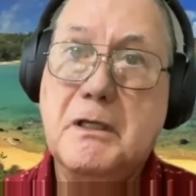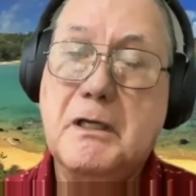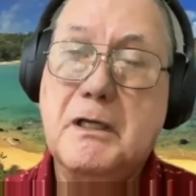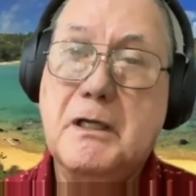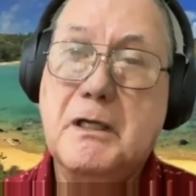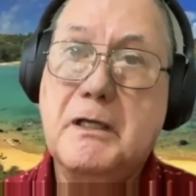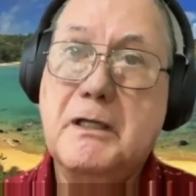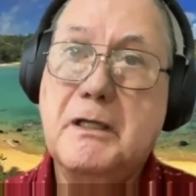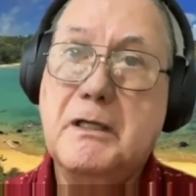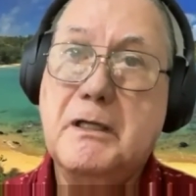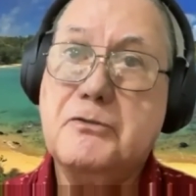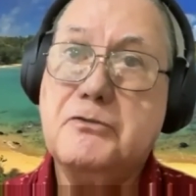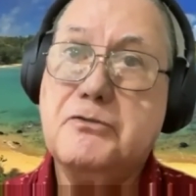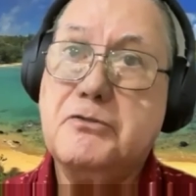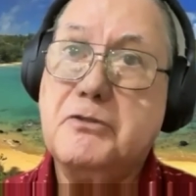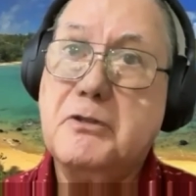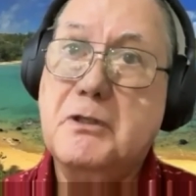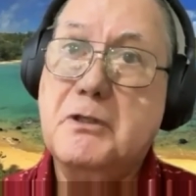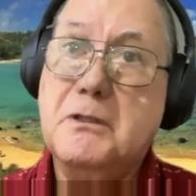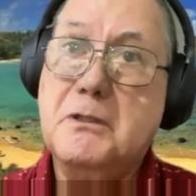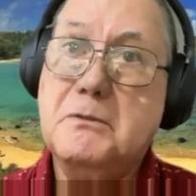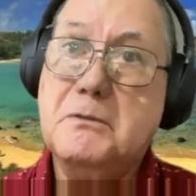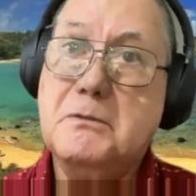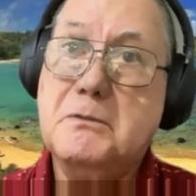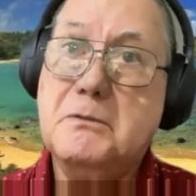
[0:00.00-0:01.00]
And
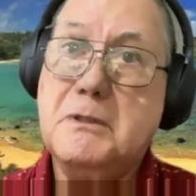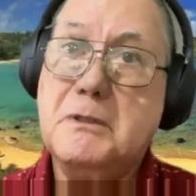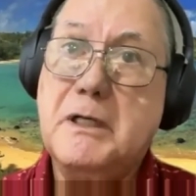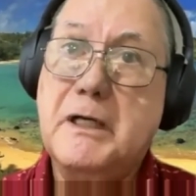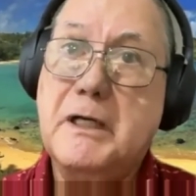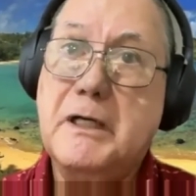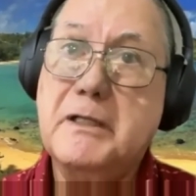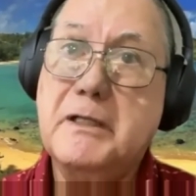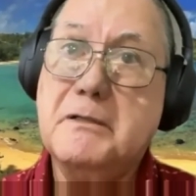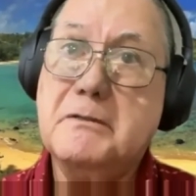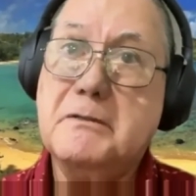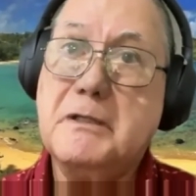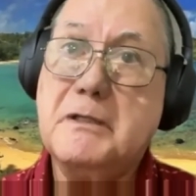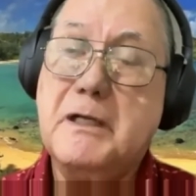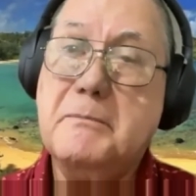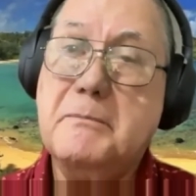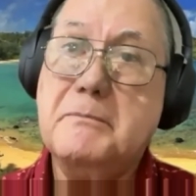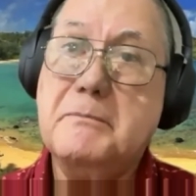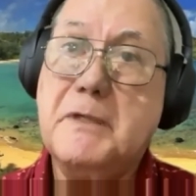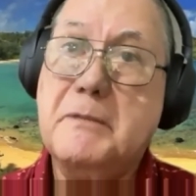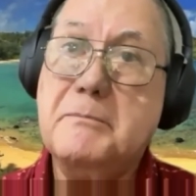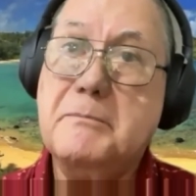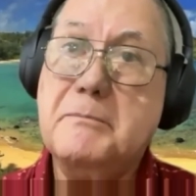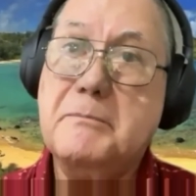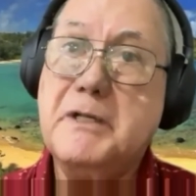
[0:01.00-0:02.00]
so
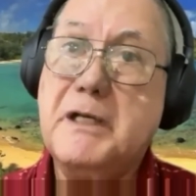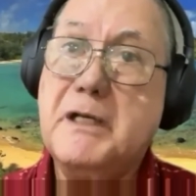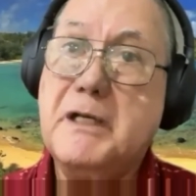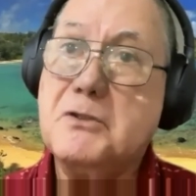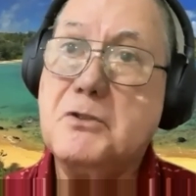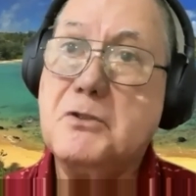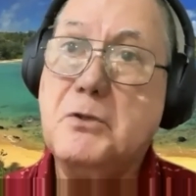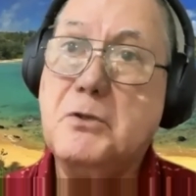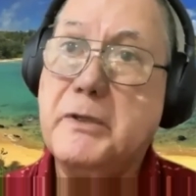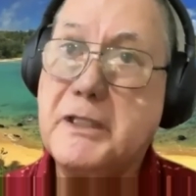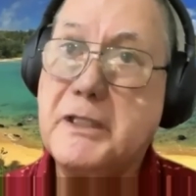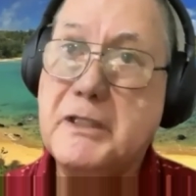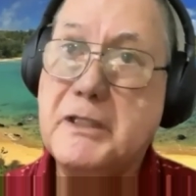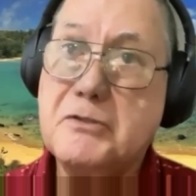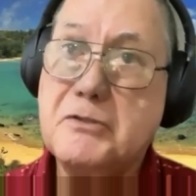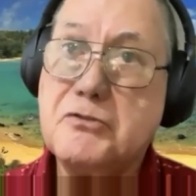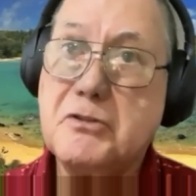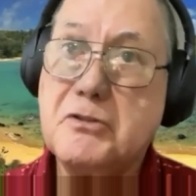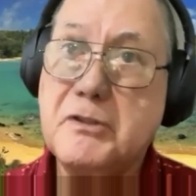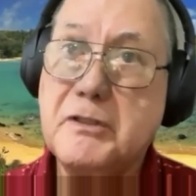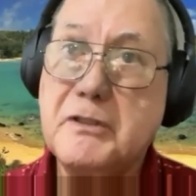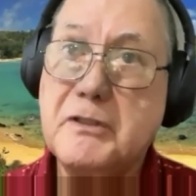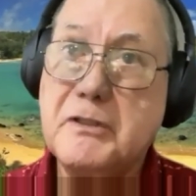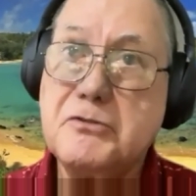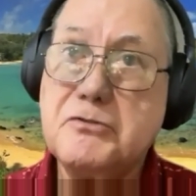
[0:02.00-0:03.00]
I'm not going into
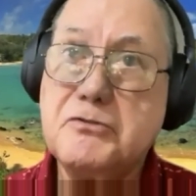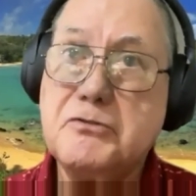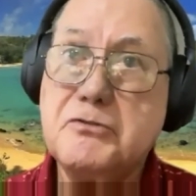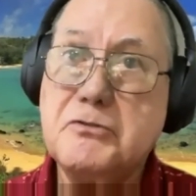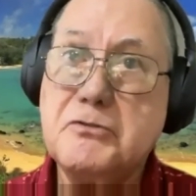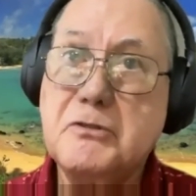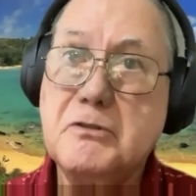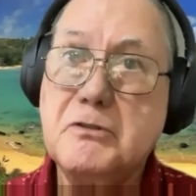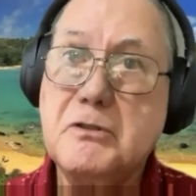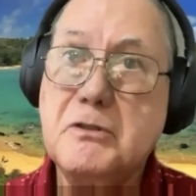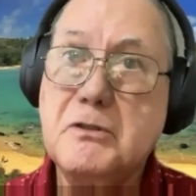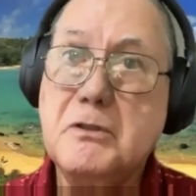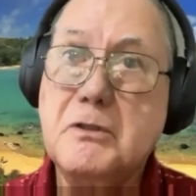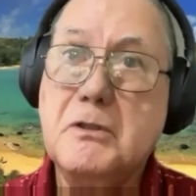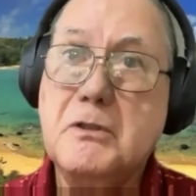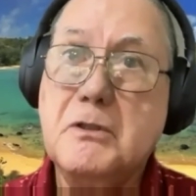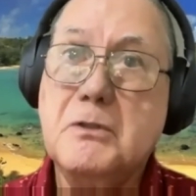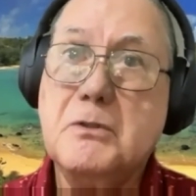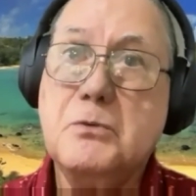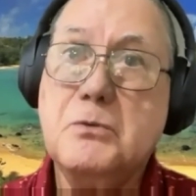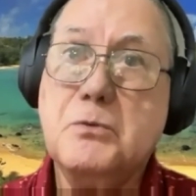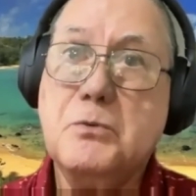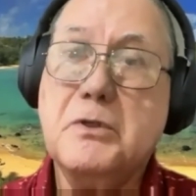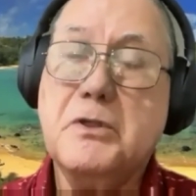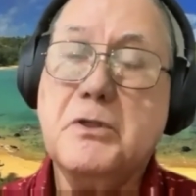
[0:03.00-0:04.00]
this
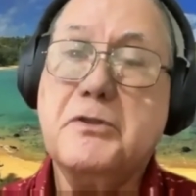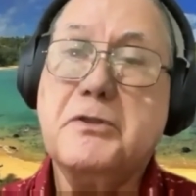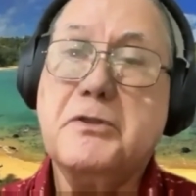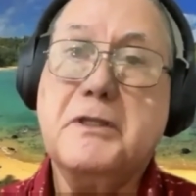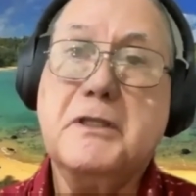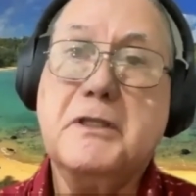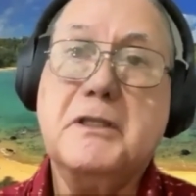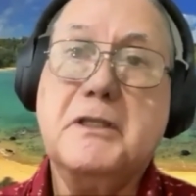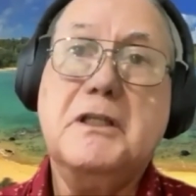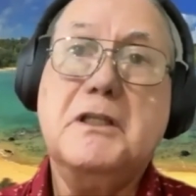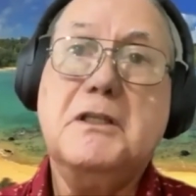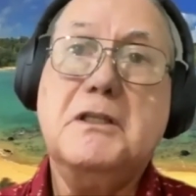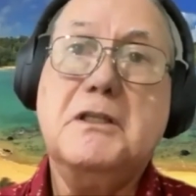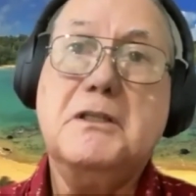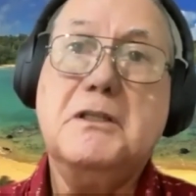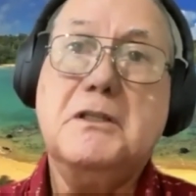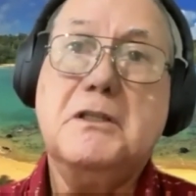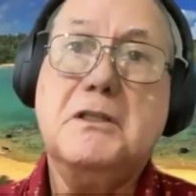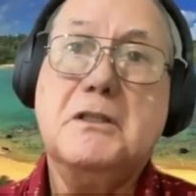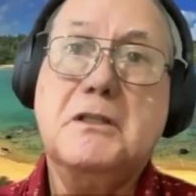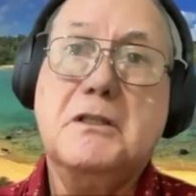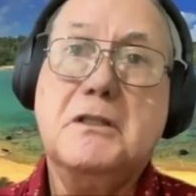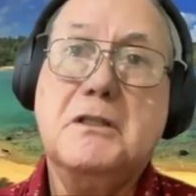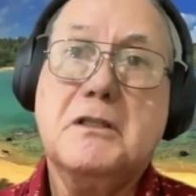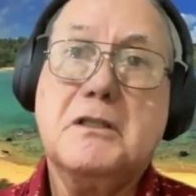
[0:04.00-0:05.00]
with any
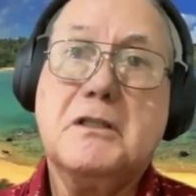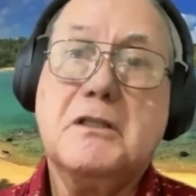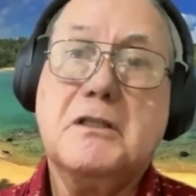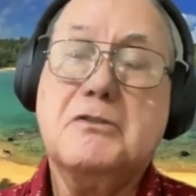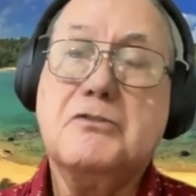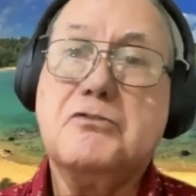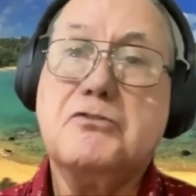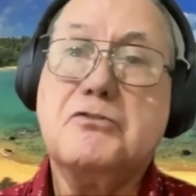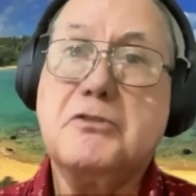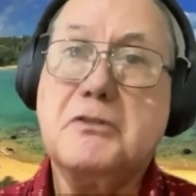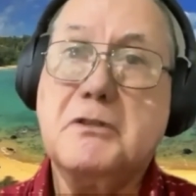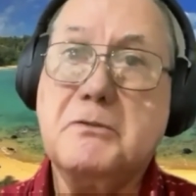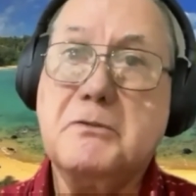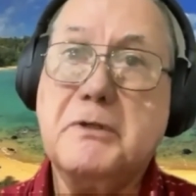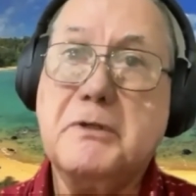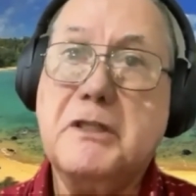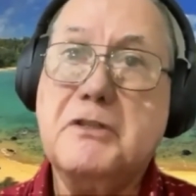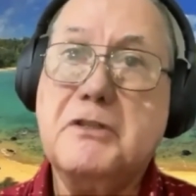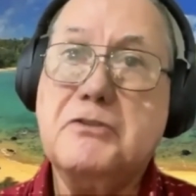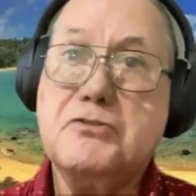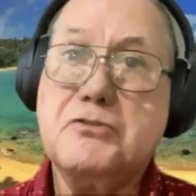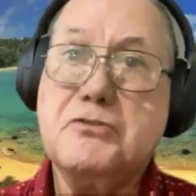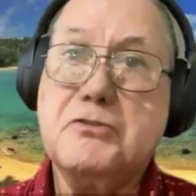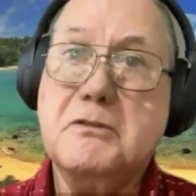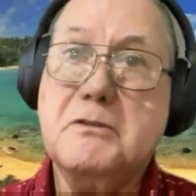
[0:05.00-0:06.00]

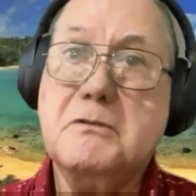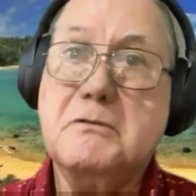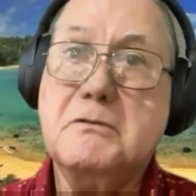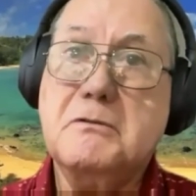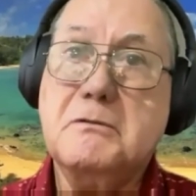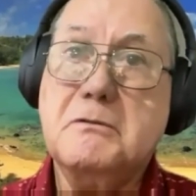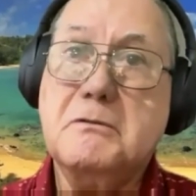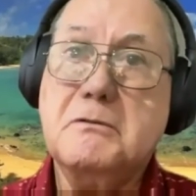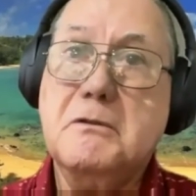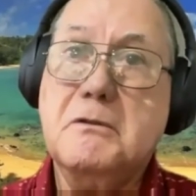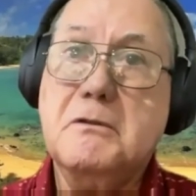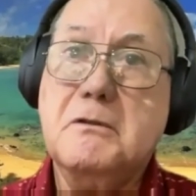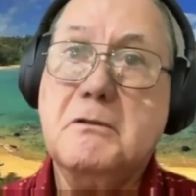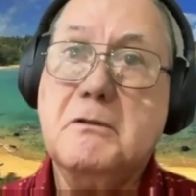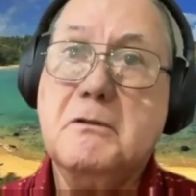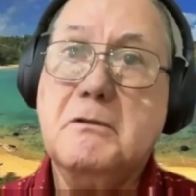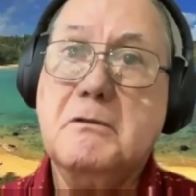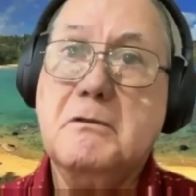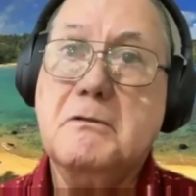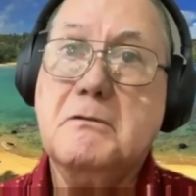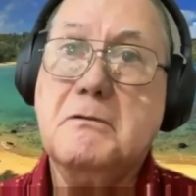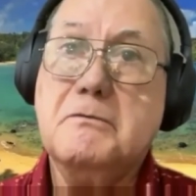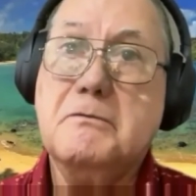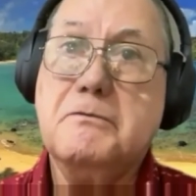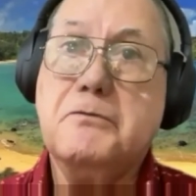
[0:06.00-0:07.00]
consideration
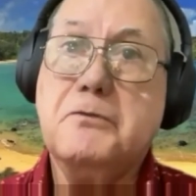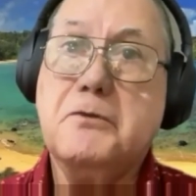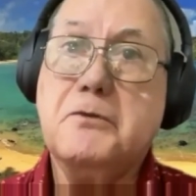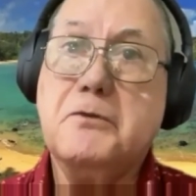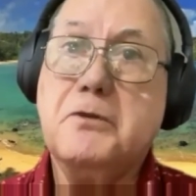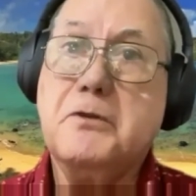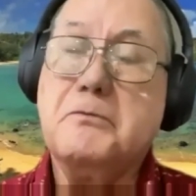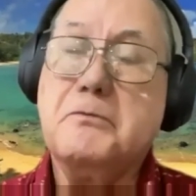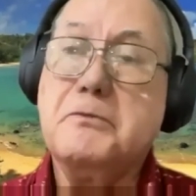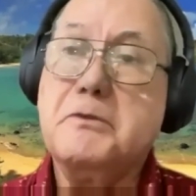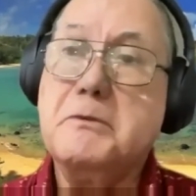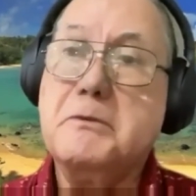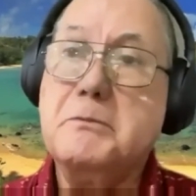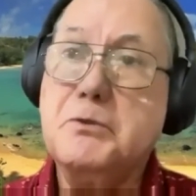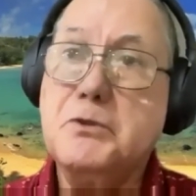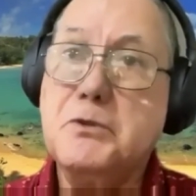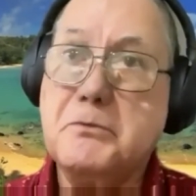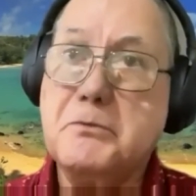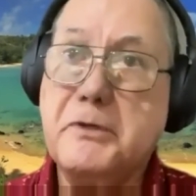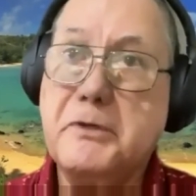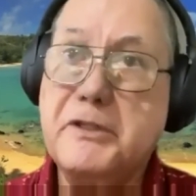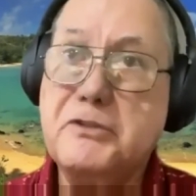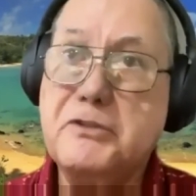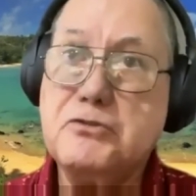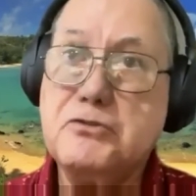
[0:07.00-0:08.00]
for
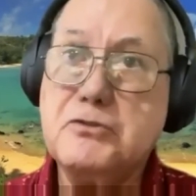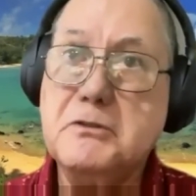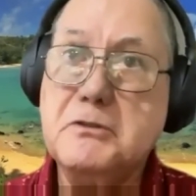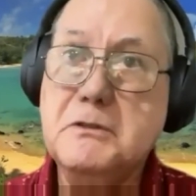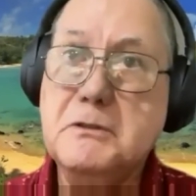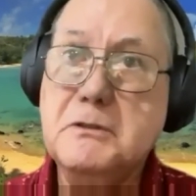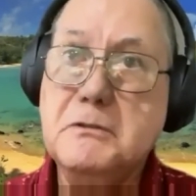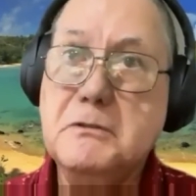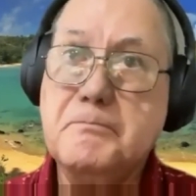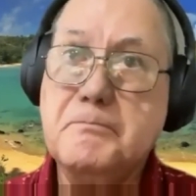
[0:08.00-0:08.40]
remuneration.